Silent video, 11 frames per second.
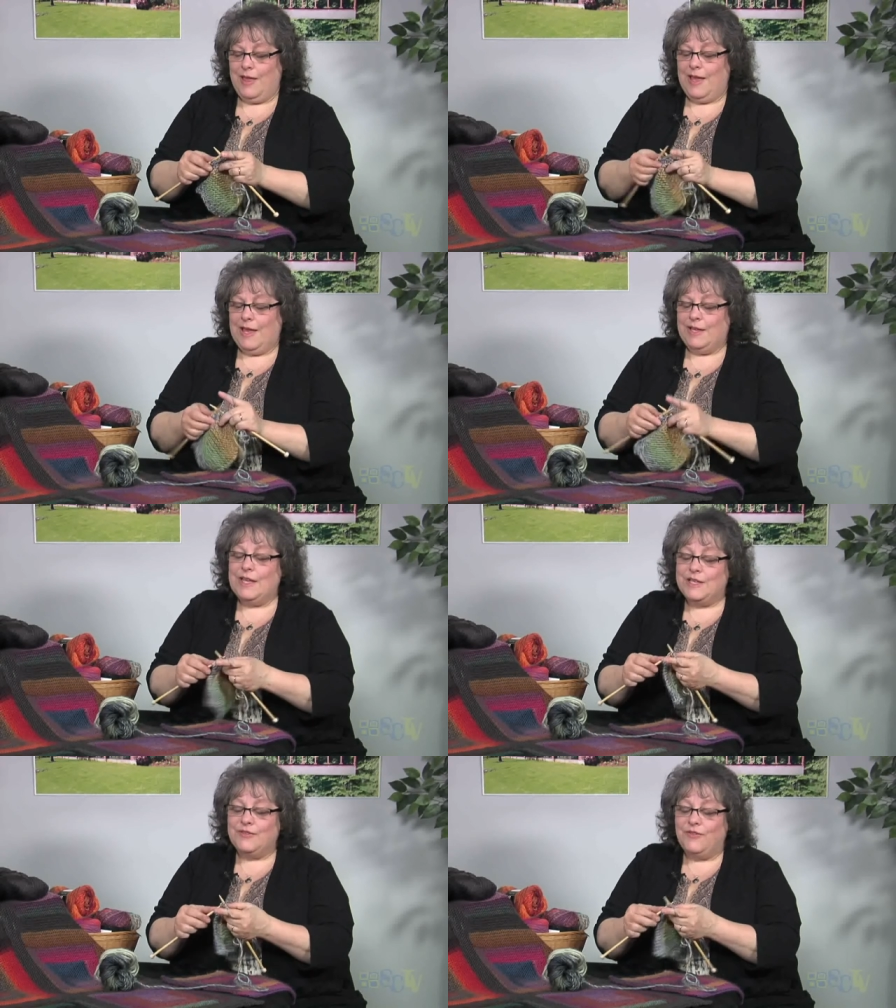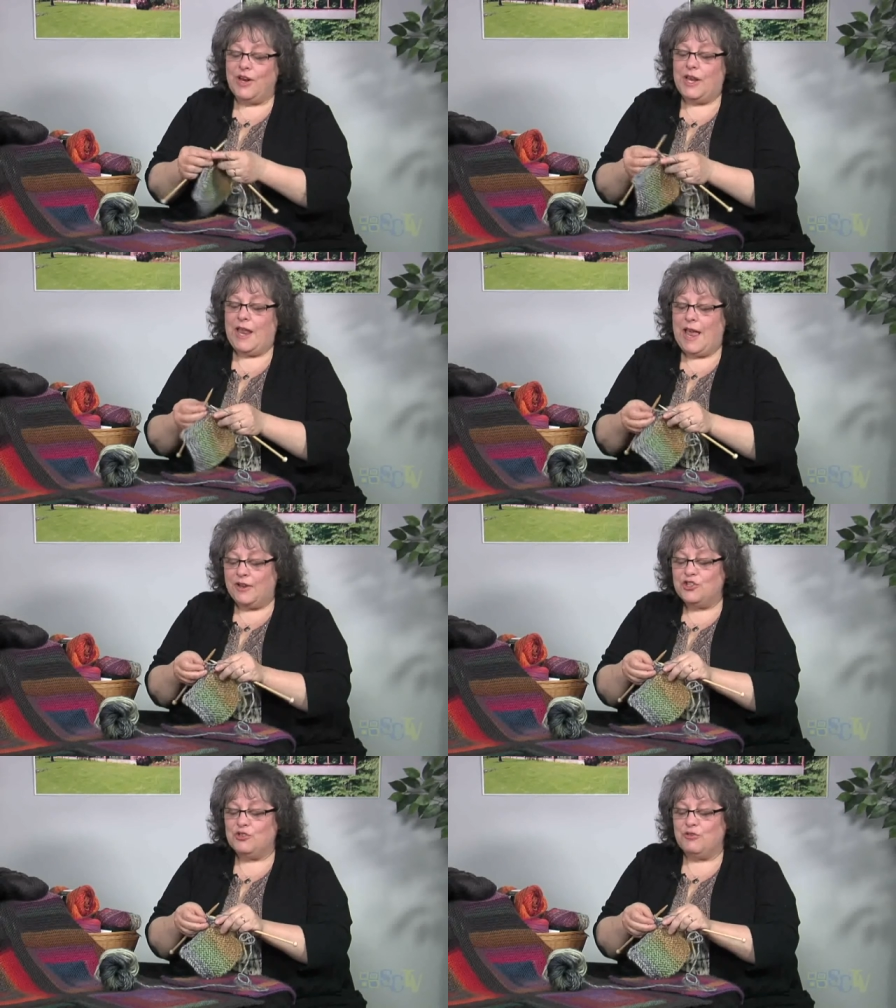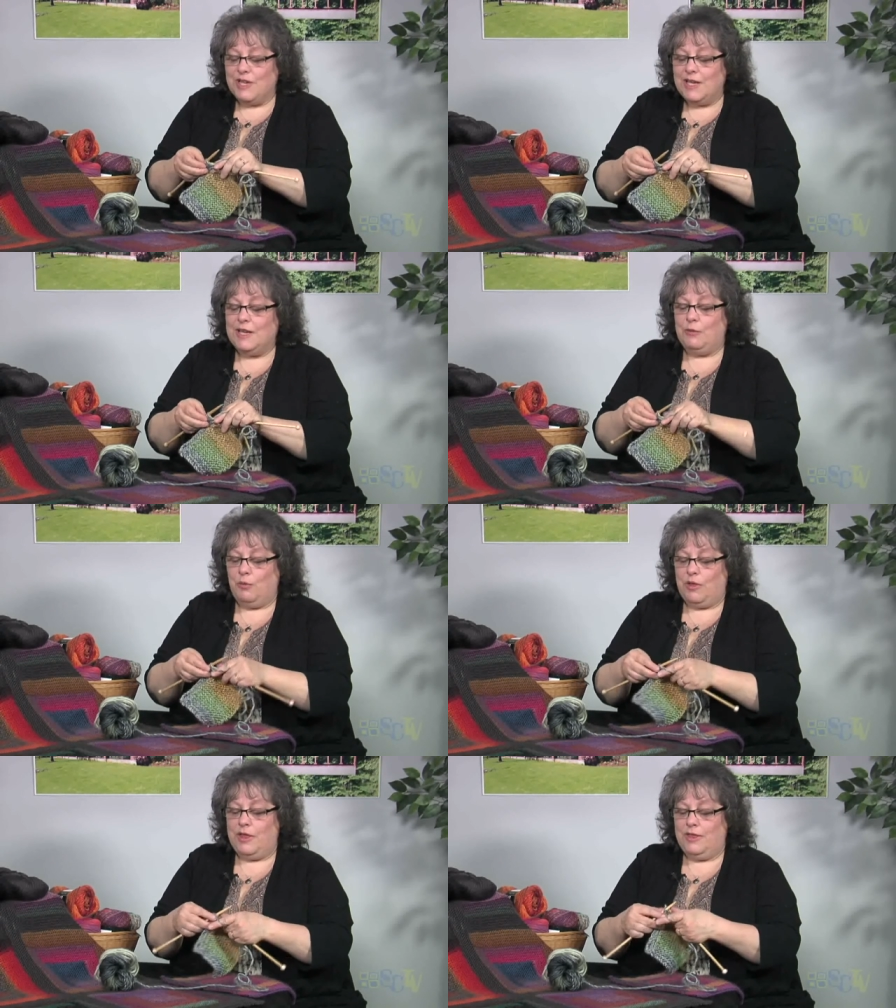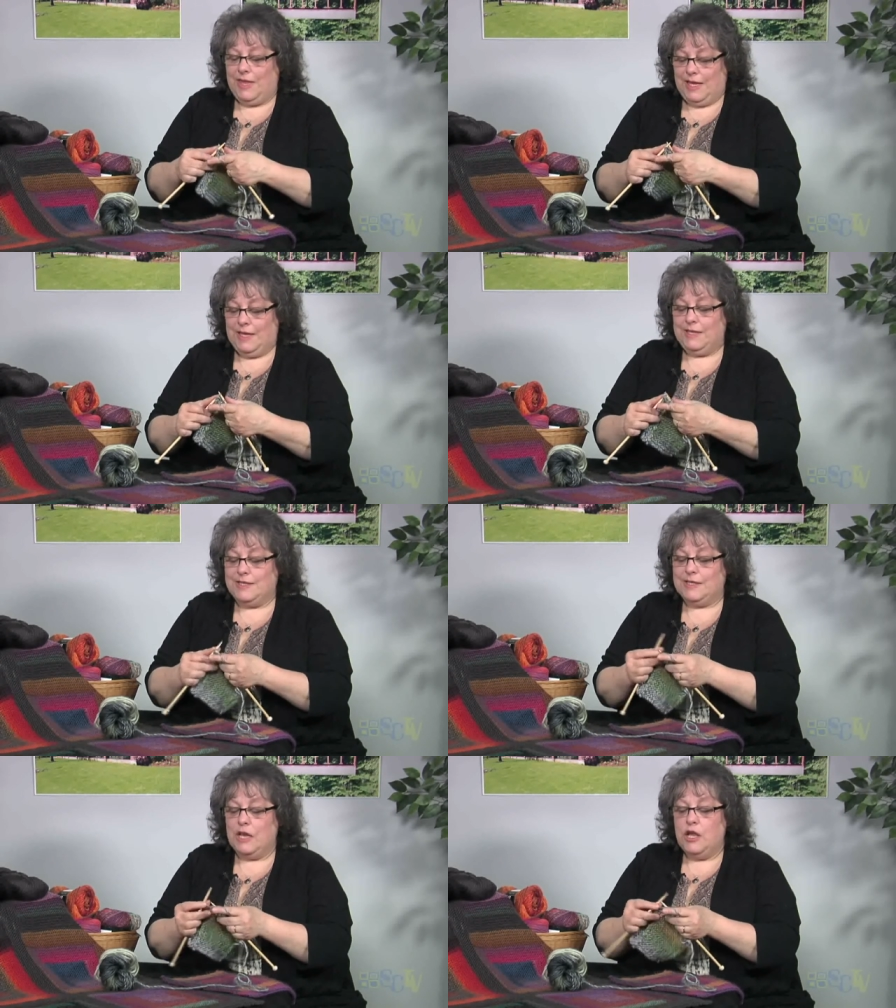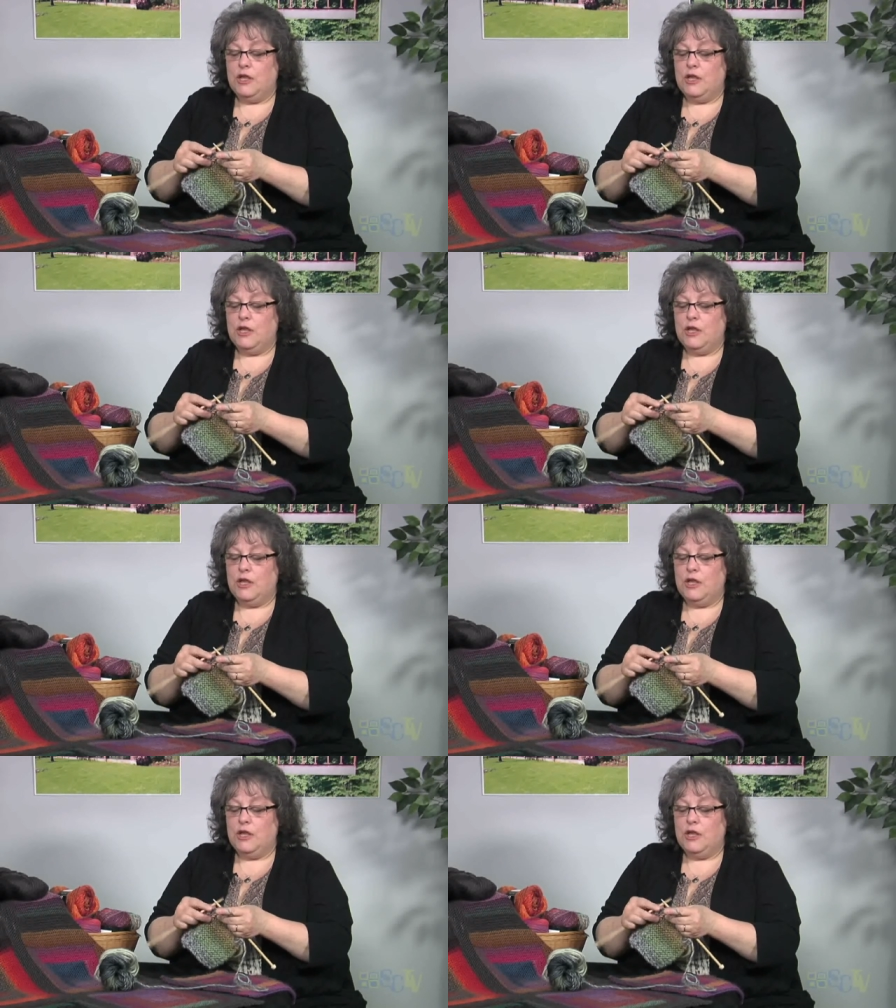it, it's funny, as you're knitting these,